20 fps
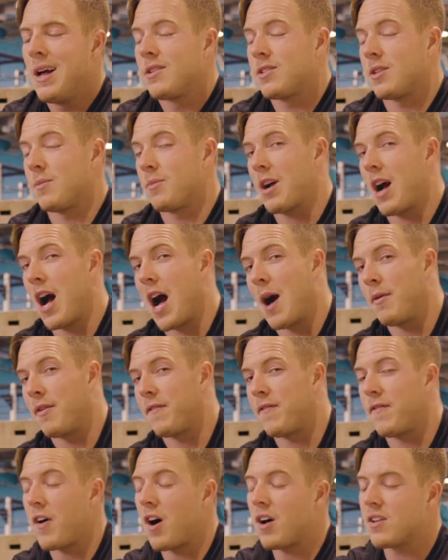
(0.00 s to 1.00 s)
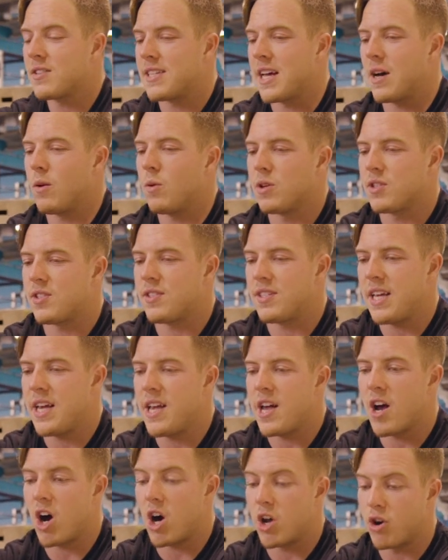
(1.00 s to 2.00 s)
Some common faults that we'll
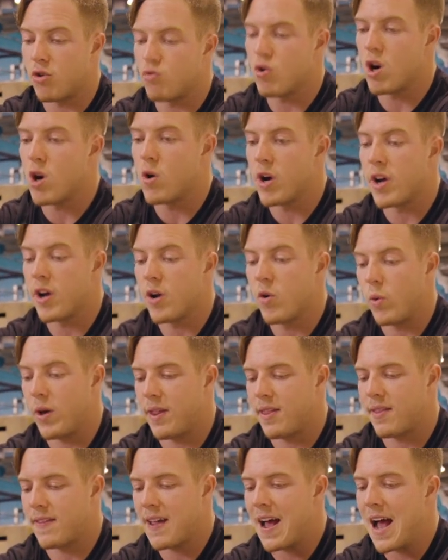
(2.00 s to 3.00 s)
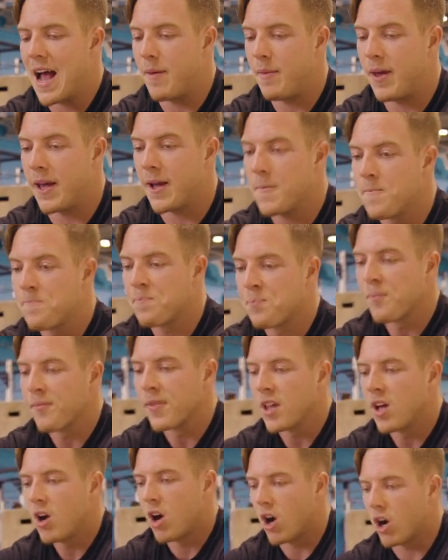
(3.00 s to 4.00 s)
see on a rower with timing
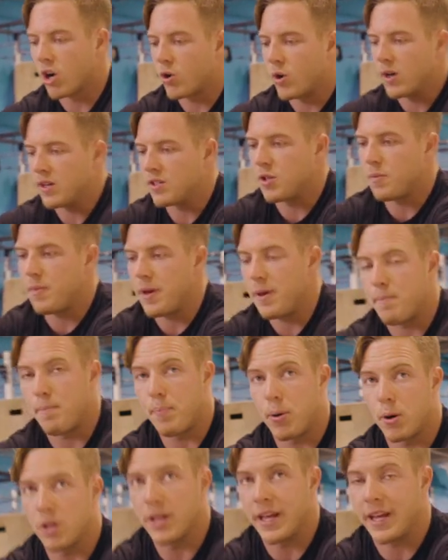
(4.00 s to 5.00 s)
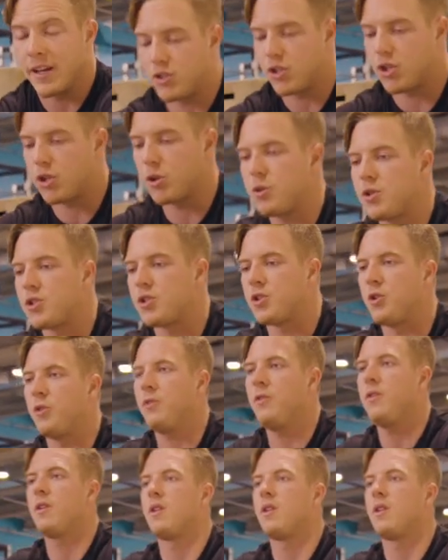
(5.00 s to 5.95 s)
are going to be pulling too soon,